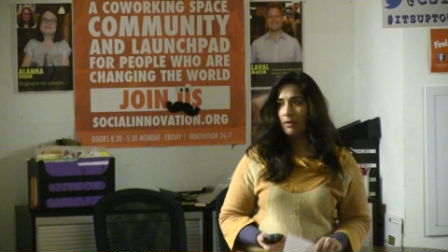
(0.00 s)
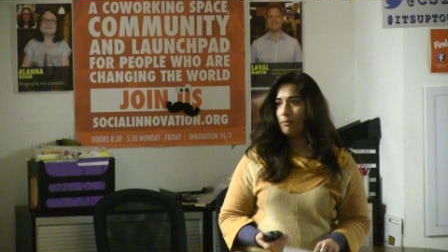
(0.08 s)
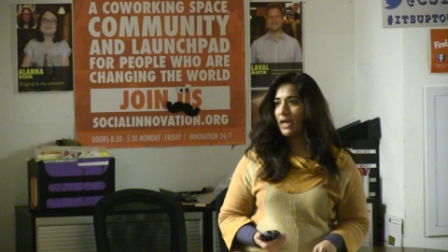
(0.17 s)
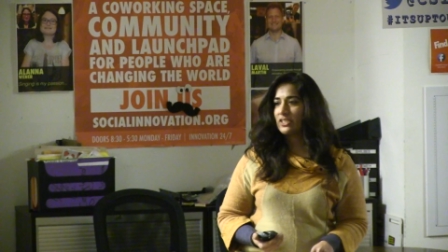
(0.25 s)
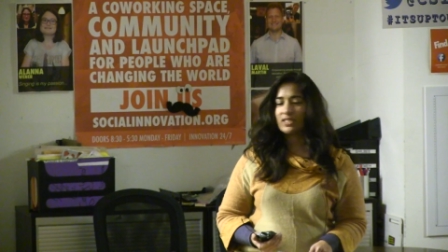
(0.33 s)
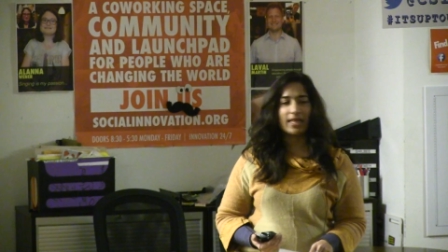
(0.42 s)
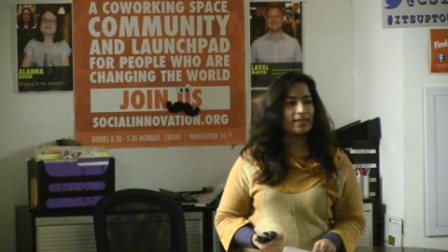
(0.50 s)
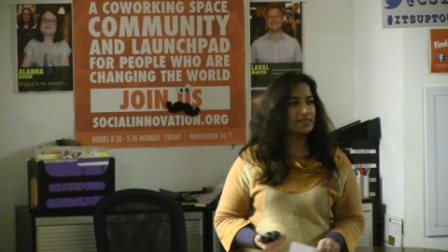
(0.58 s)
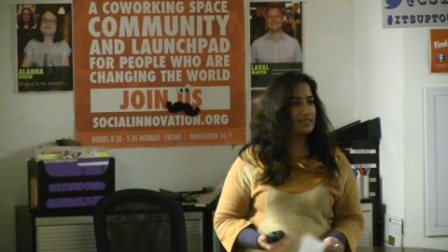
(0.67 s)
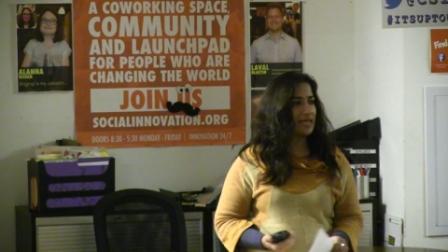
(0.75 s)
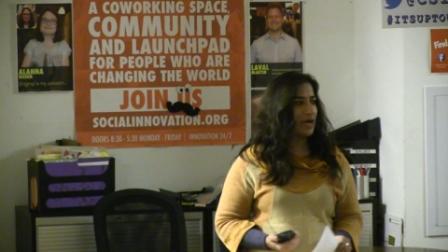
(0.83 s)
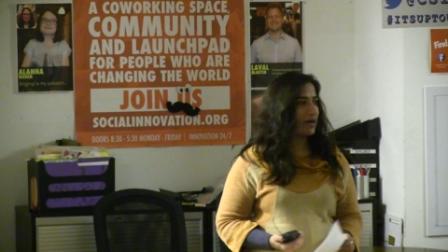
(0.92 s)
Much like
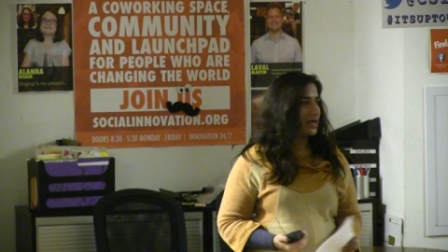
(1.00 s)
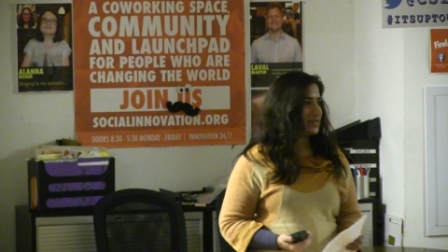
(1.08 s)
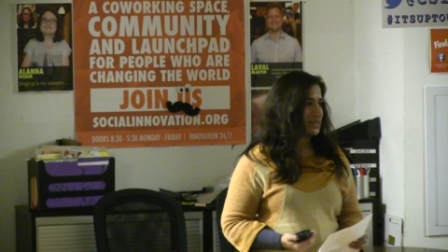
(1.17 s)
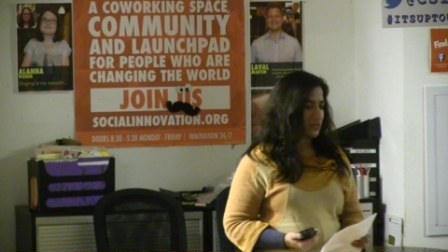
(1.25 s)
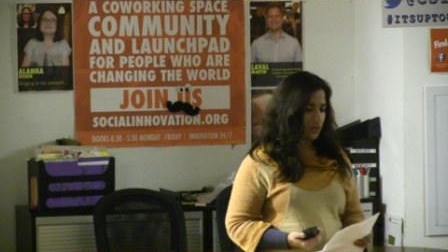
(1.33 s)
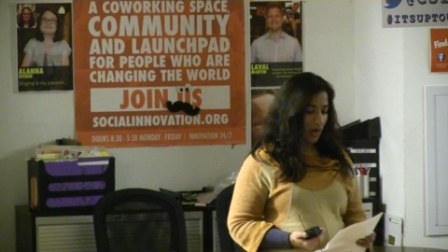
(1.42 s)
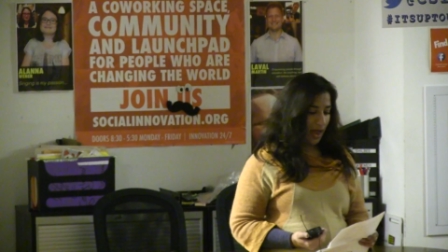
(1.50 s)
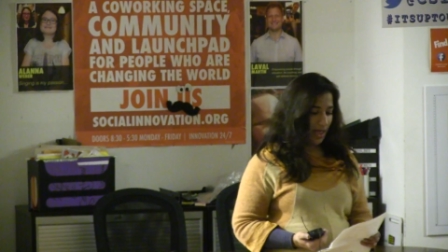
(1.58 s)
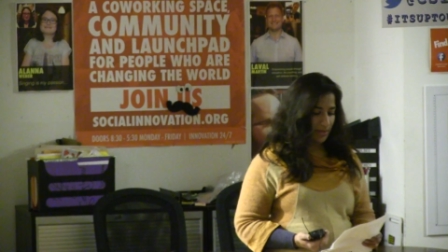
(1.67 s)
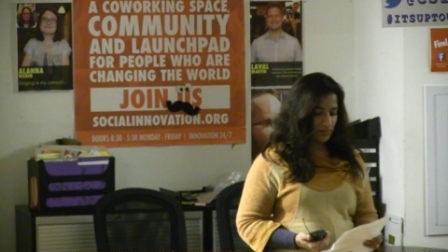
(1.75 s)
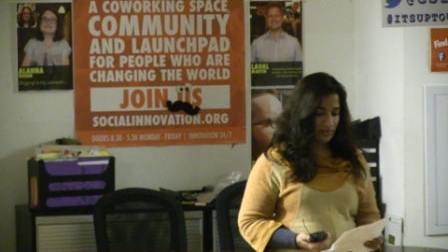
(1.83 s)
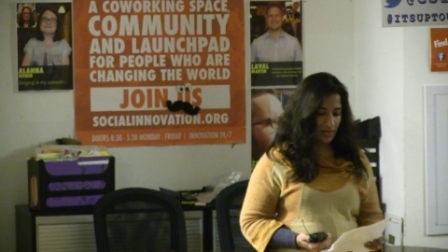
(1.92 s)
Sarah
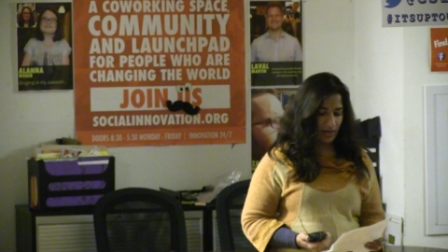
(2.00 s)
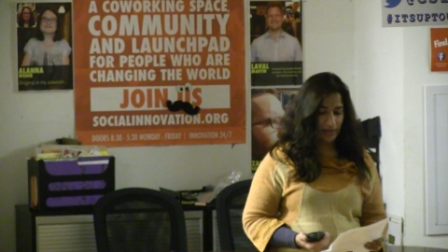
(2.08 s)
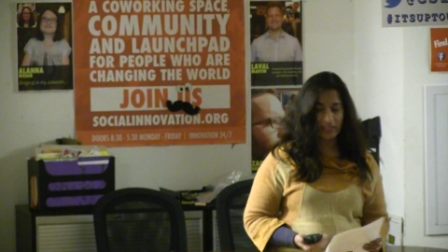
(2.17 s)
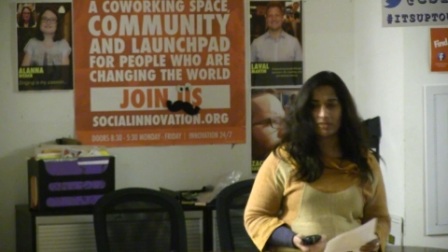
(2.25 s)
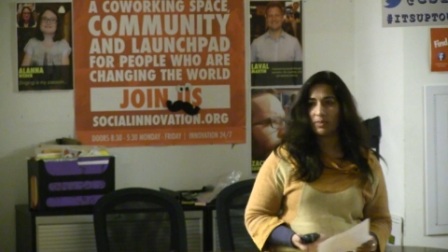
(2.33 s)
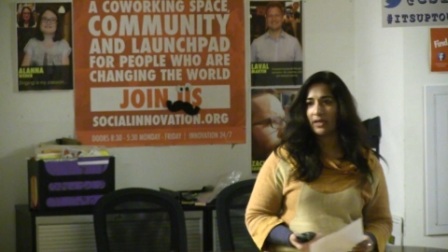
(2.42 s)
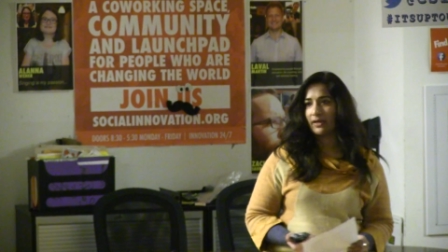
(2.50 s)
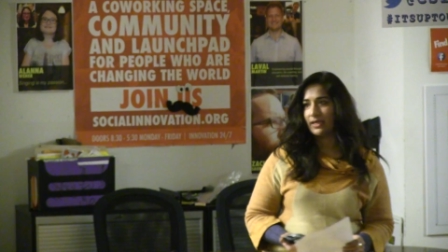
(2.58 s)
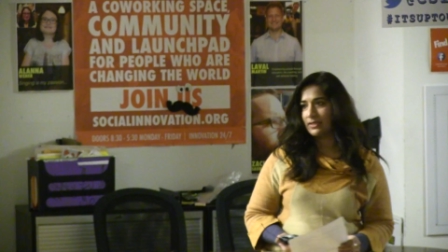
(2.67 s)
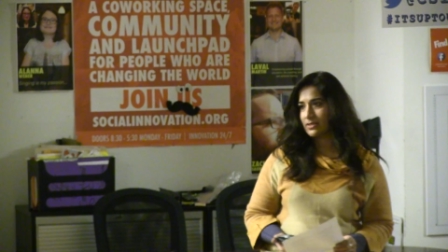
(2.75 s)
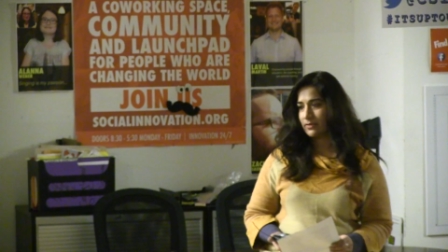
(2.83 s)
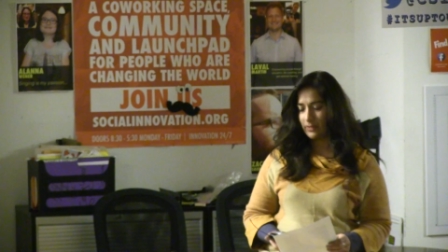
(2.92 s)
described their
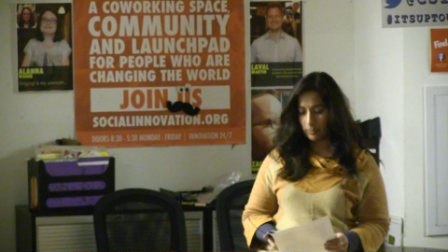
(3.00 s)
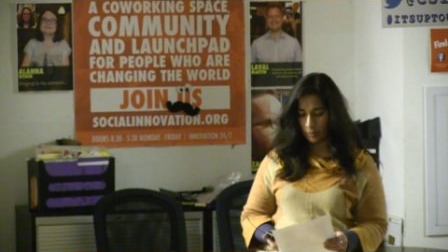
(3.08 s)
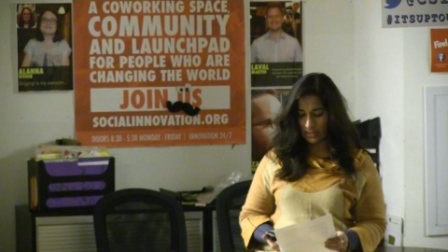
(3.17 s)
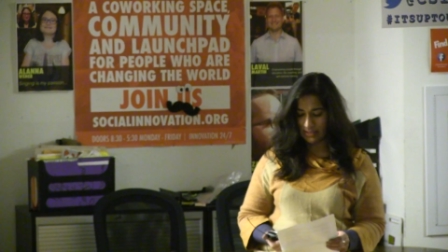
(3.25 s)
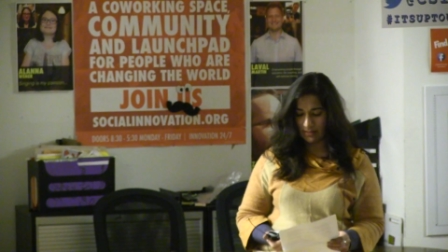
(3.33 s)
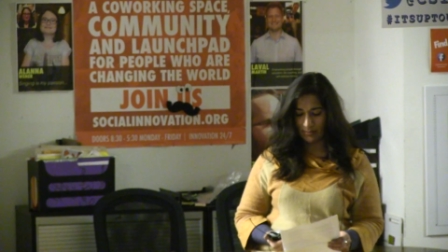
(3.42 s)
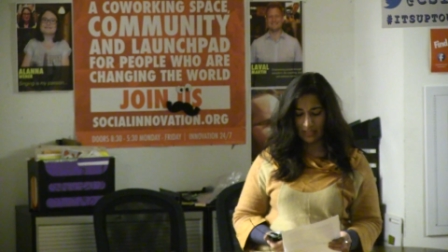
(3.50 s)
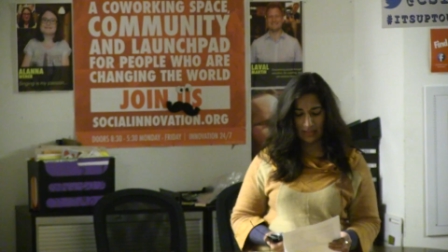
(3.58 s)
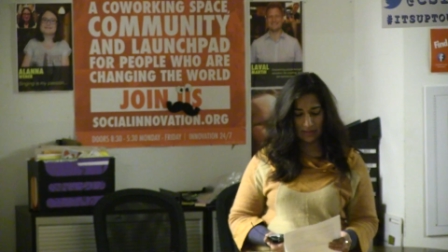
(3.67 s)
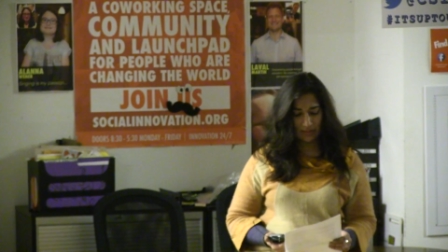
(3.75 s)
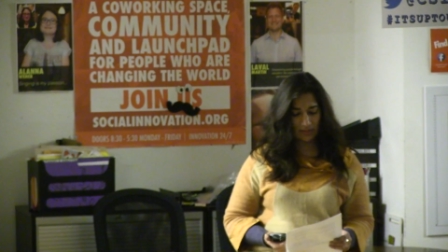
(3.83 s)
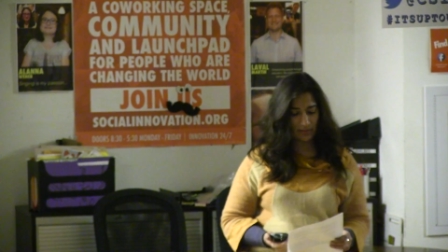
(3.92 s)
experience of
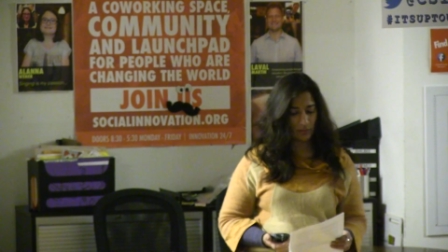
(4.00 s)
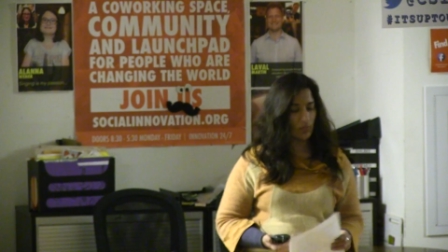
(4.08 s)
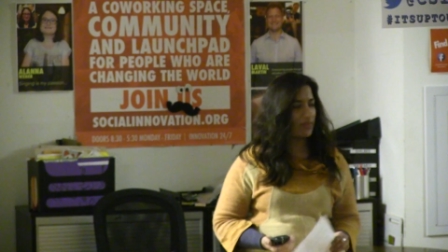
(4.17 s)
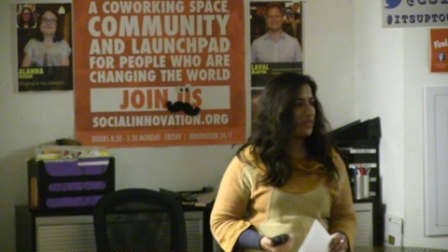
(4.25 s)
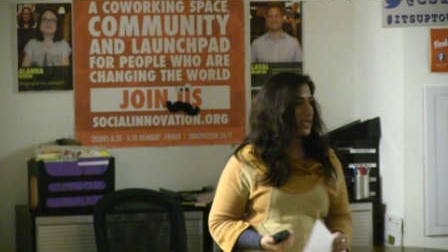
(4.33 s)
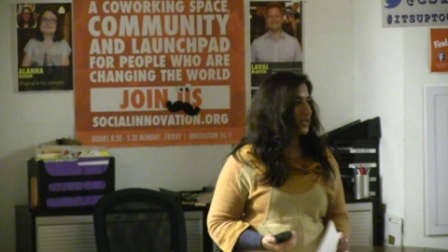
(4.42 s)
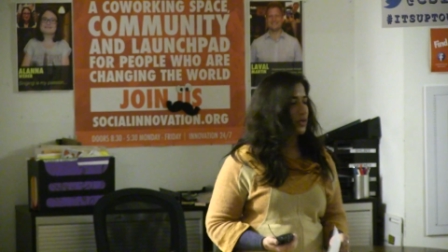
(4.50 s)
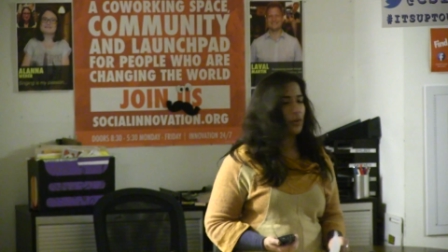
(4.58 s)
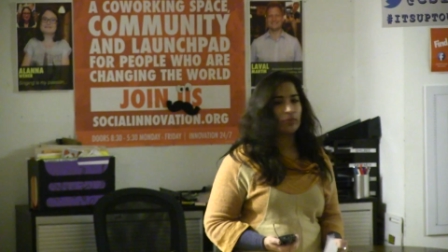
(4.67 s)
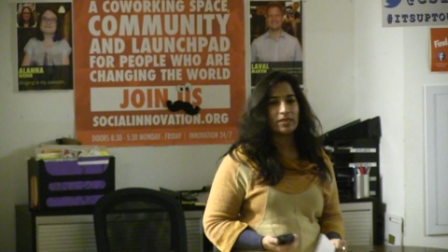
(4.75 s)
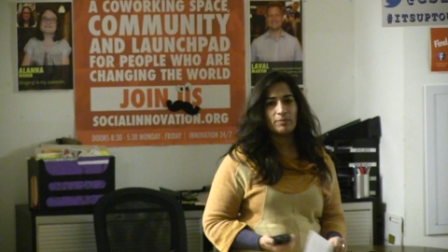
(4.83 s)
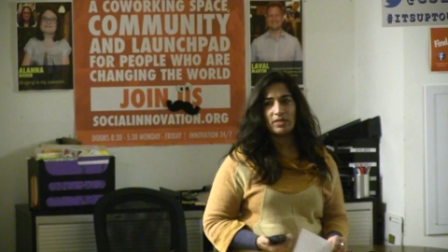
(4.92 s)
imprisonment when they could
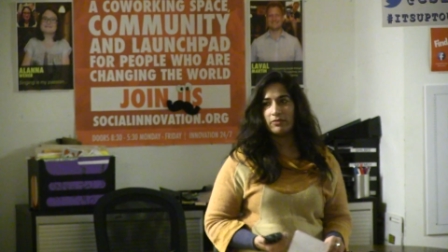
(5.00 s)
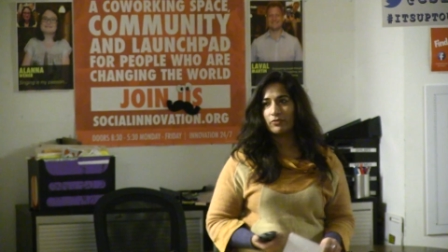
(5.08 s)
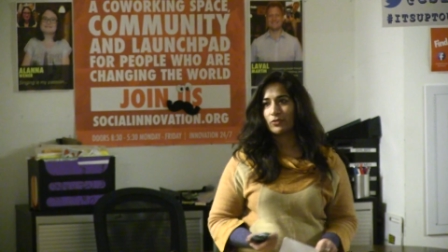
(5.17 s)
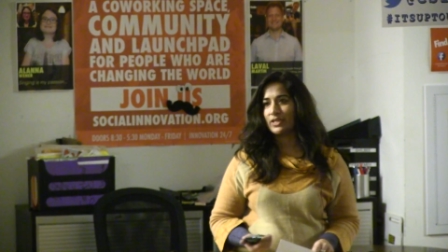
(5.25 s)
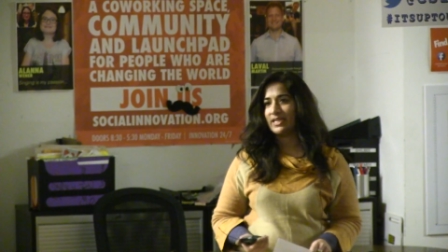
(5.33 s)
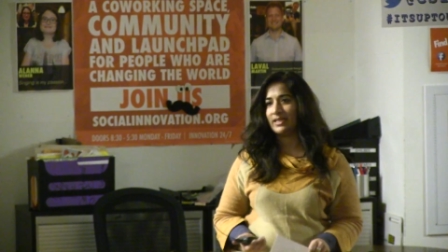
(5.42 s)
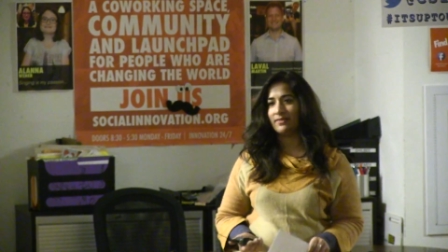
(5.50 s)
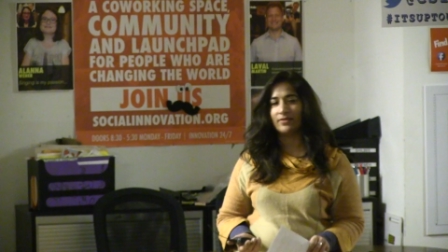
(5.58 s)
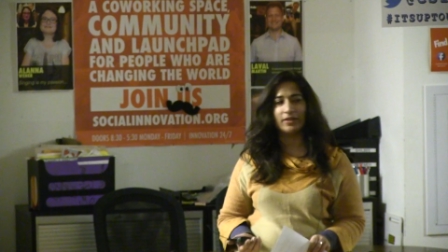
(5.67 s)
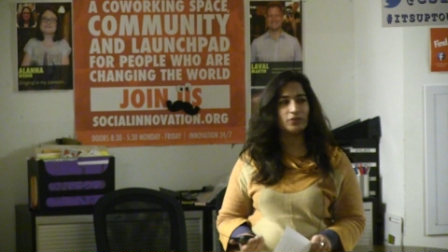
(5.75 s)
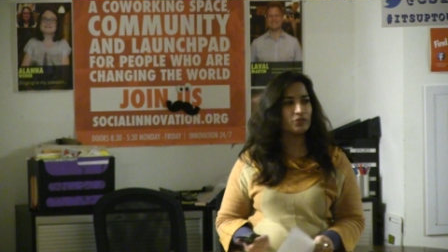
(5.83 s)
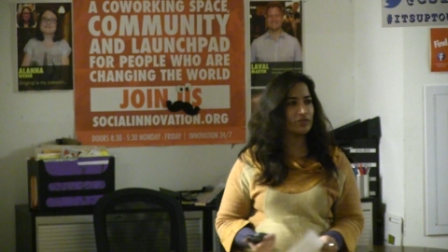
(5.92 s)
only be free in
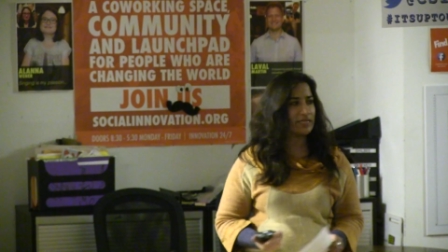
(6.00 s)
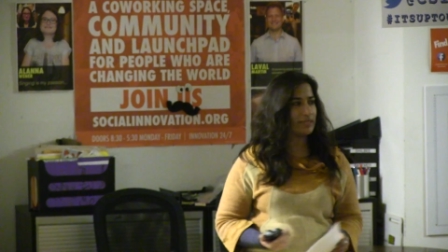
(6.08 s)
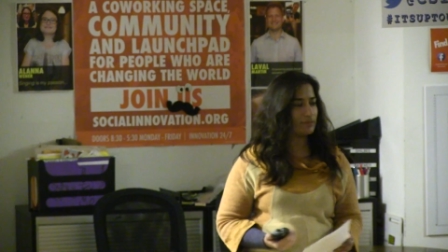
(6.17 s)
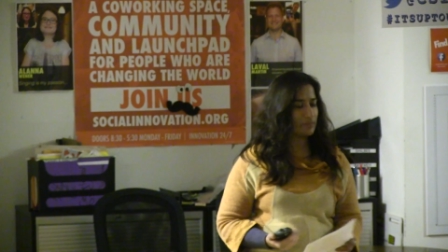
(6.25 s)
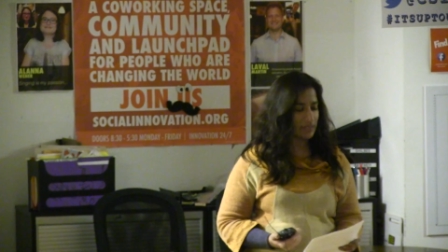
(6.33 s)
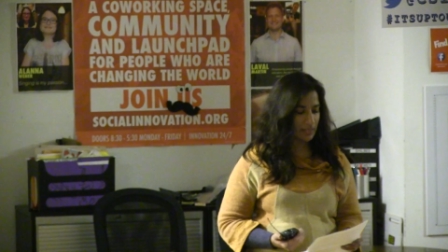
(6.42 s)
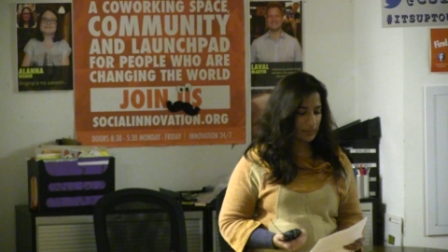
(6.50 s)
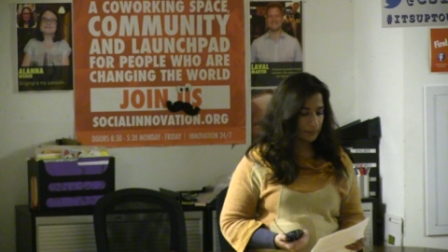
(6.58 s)
their dreams.